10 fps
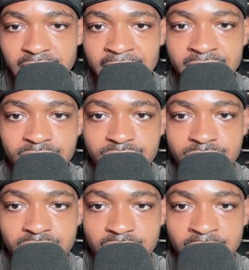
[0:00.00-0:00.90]
I
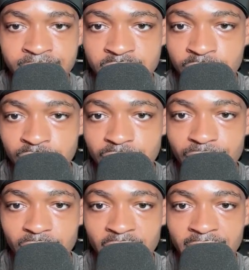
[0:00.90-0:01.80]
use M2
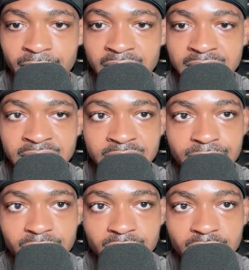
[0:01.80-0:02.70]
for like my
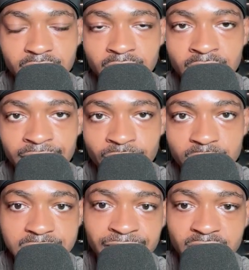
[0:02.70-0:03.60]
deep
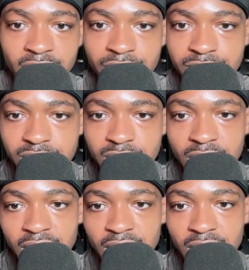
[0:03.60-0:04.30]
voice videos,